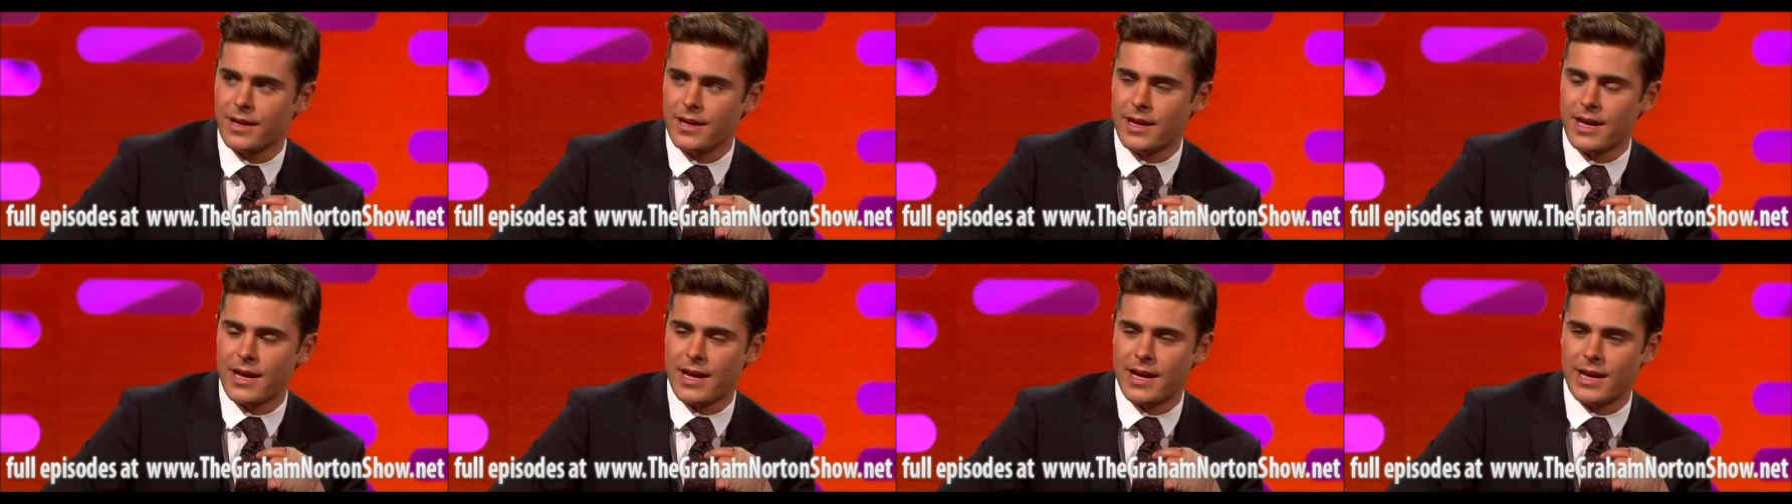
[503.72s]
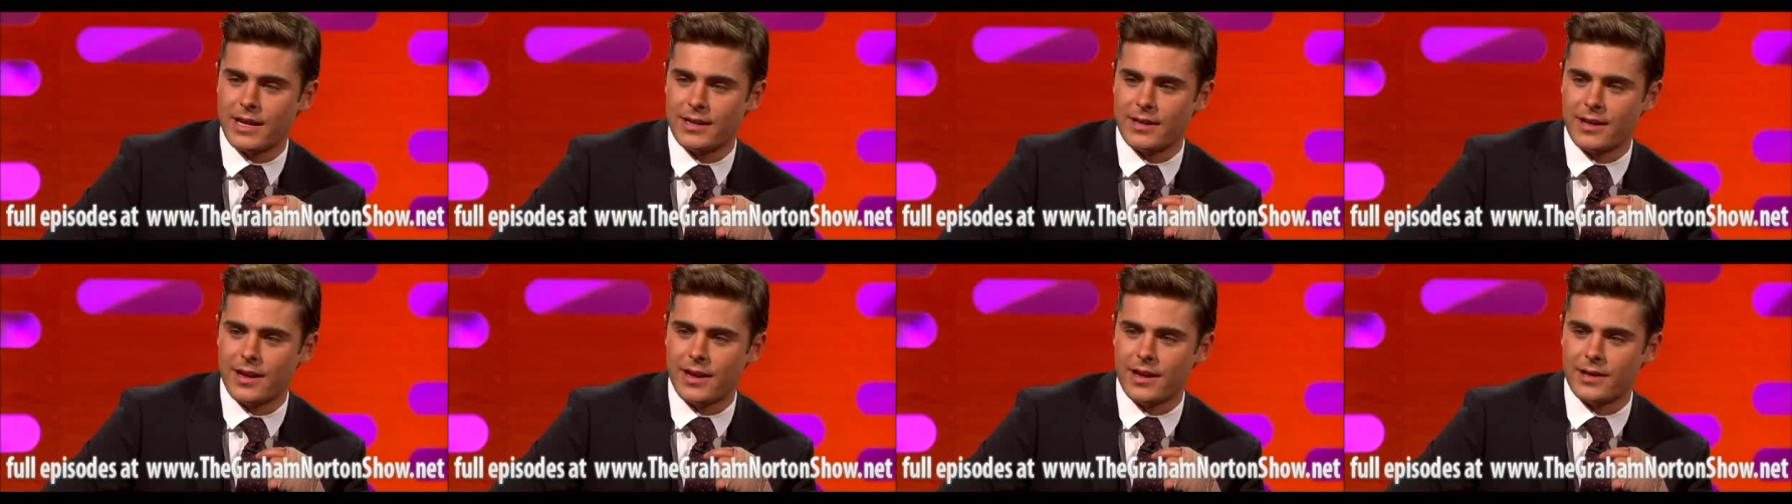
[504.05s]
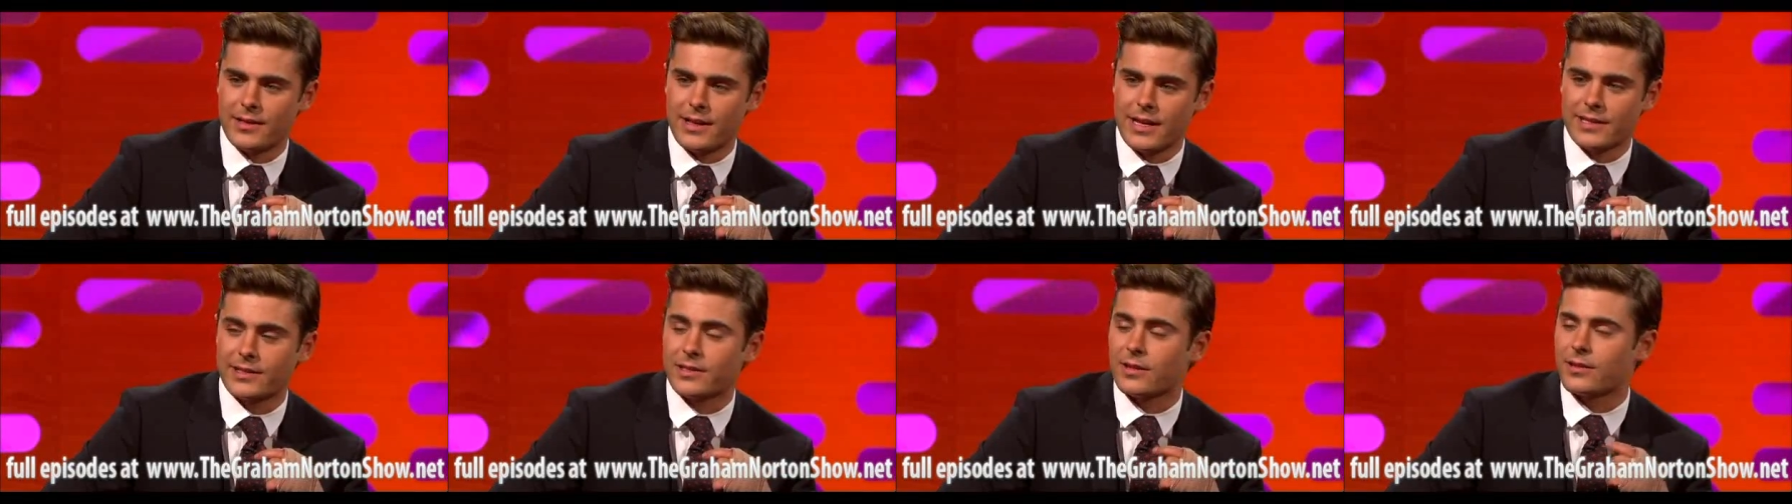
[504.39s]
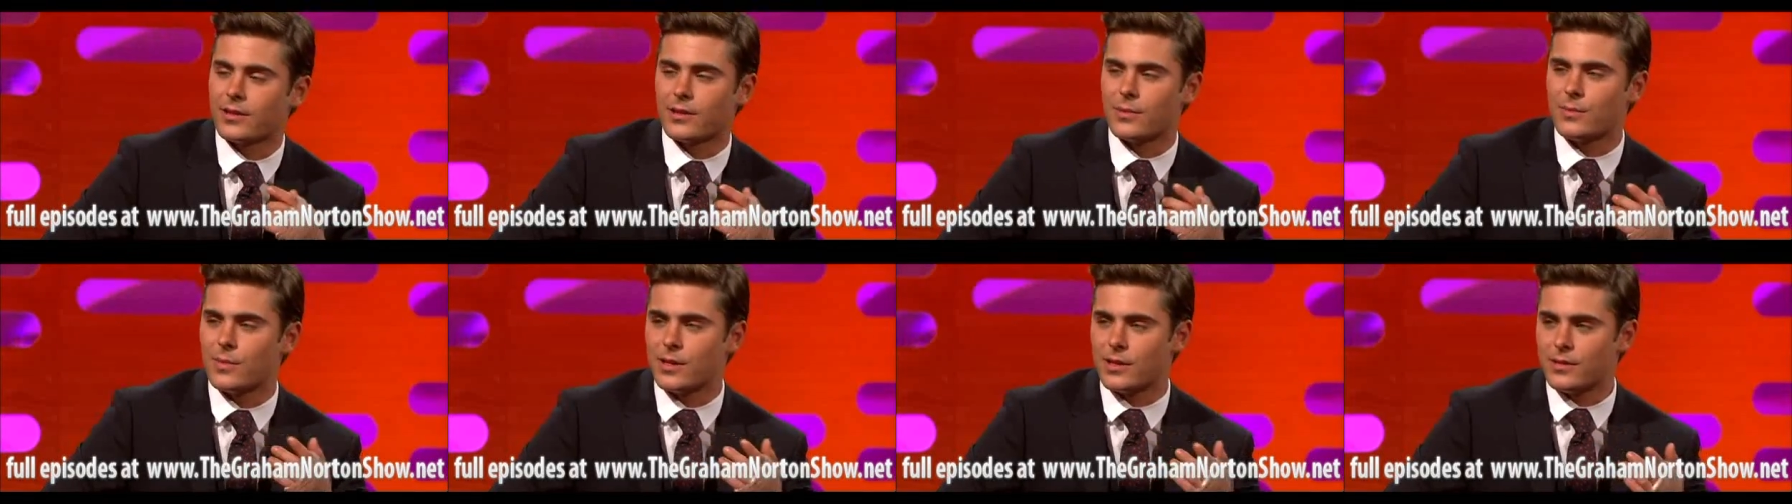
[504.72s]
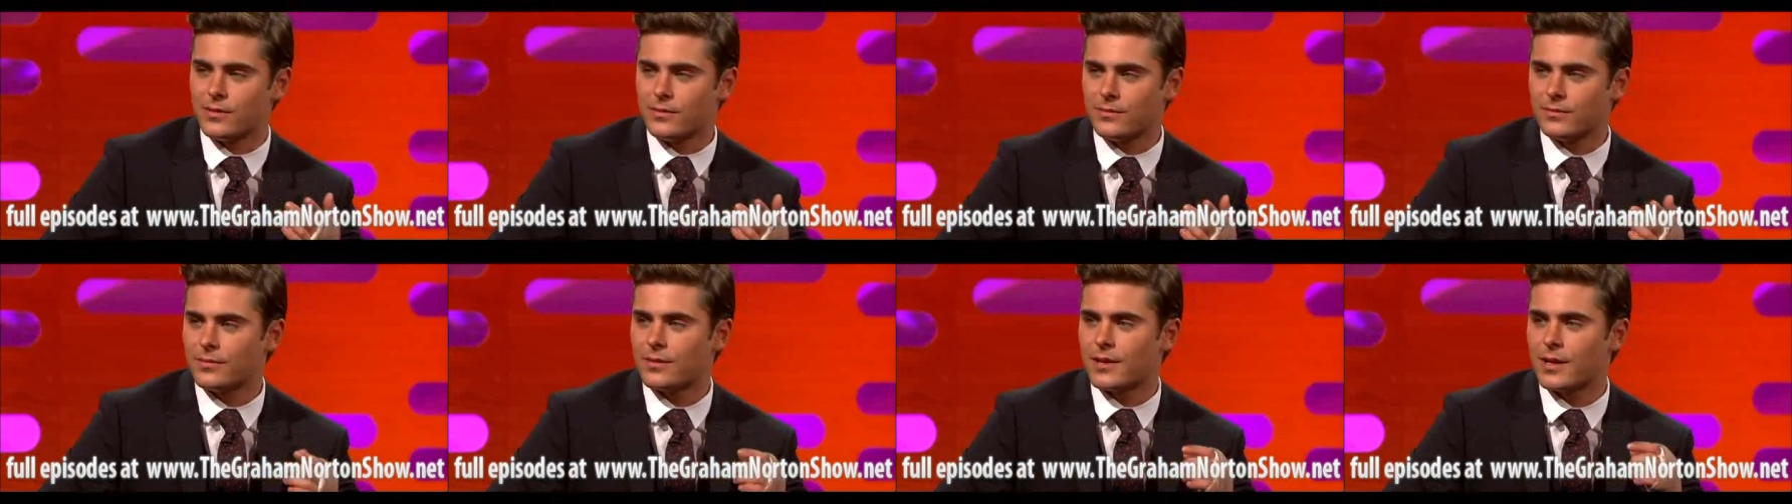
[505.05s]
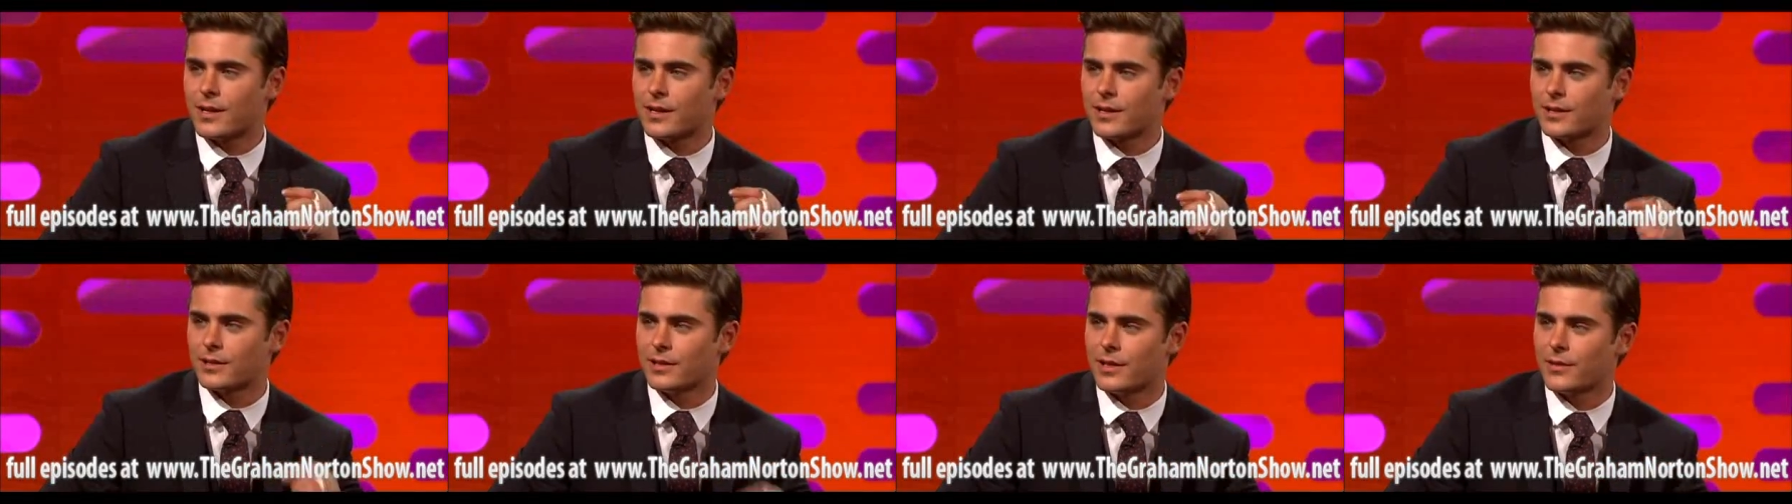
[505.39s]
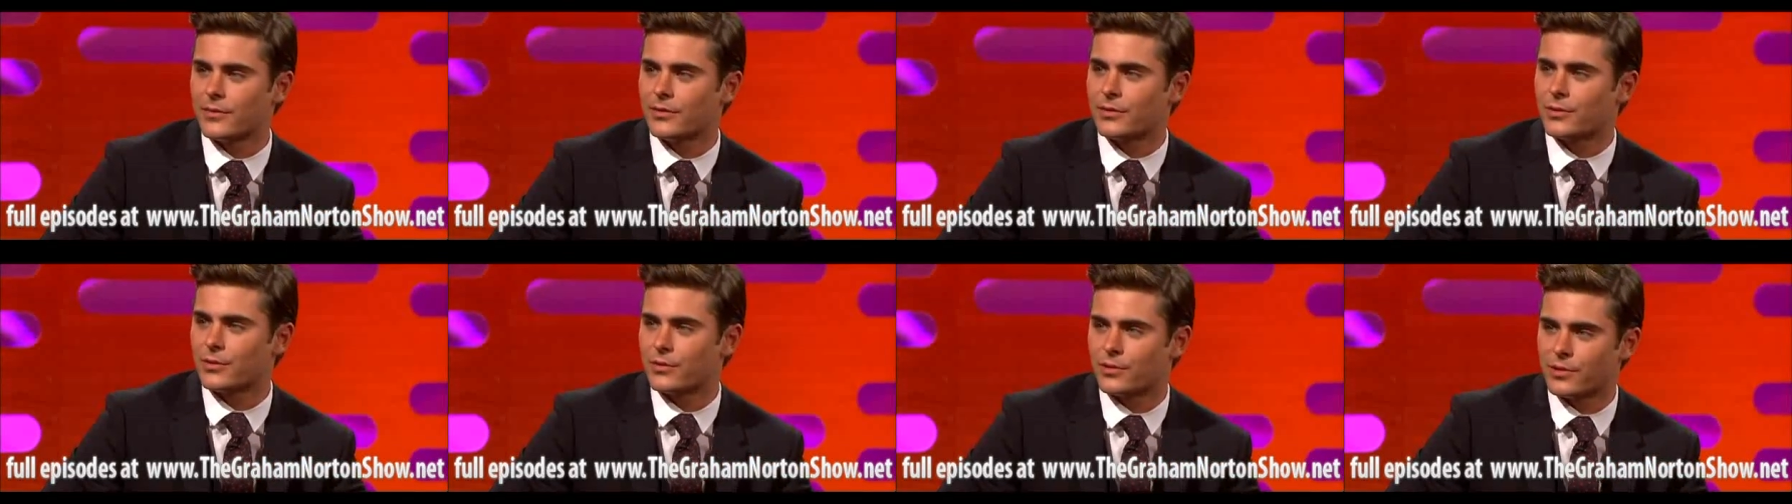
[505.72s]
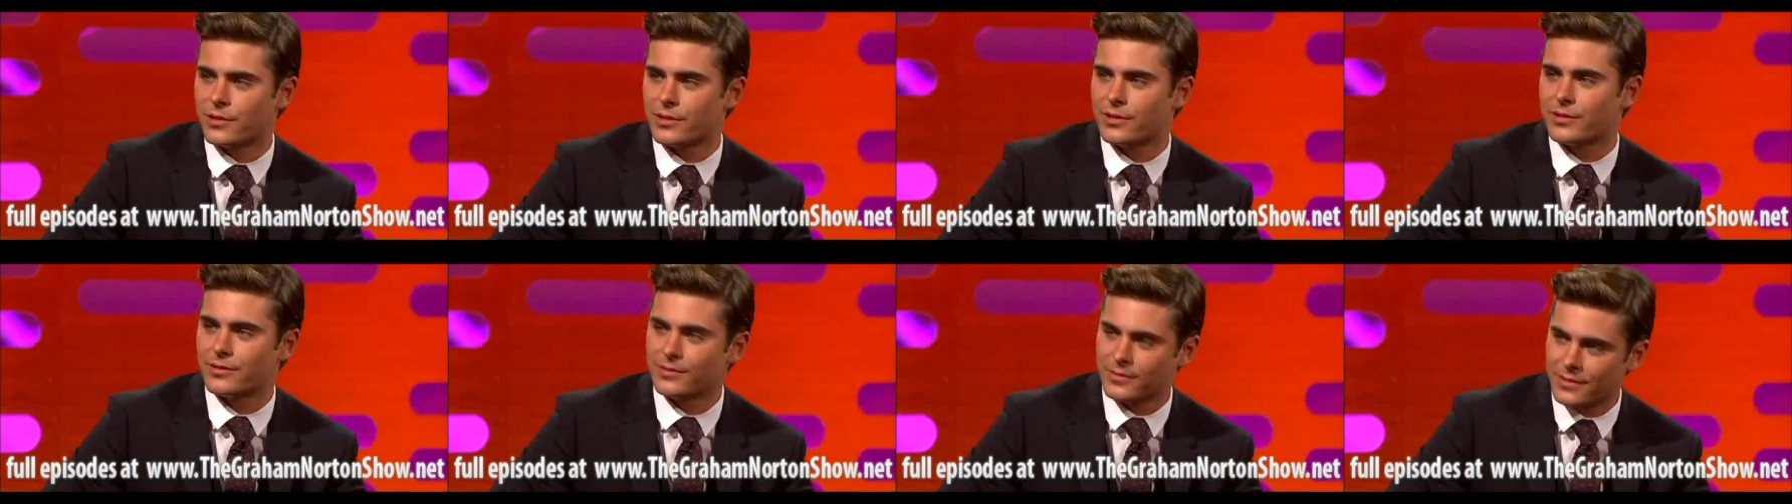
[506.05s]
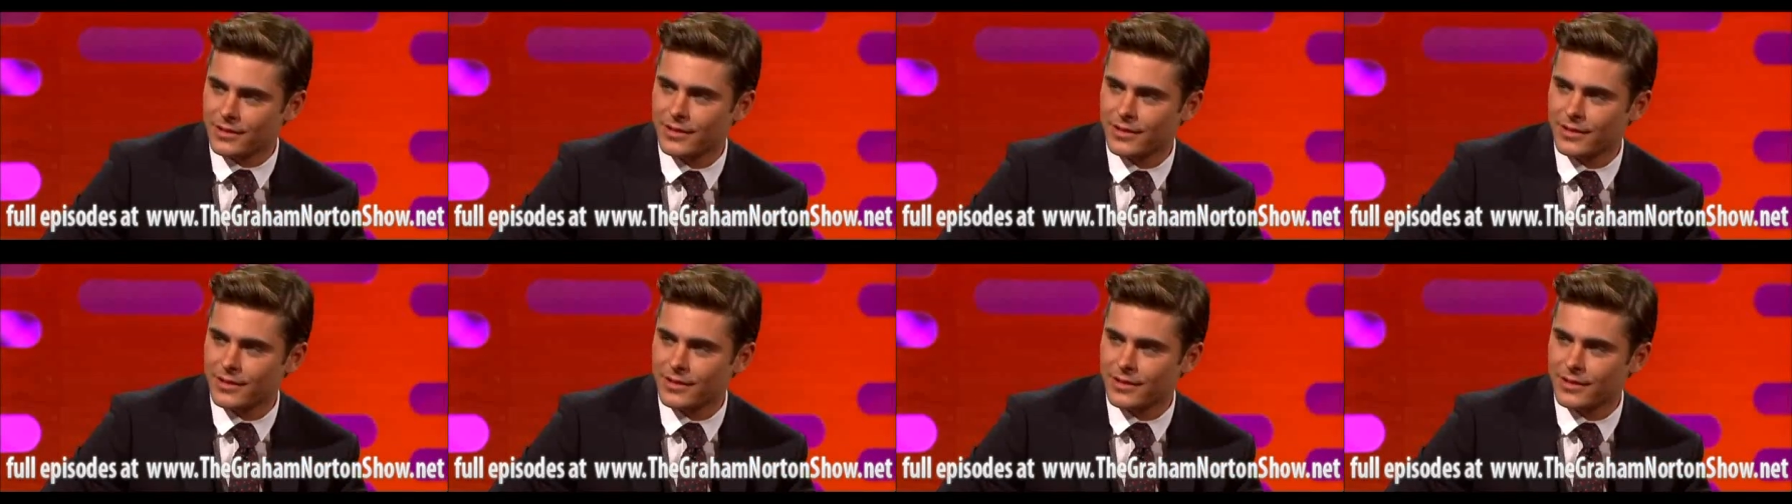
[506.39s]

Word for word: And that's how they meet, and a love story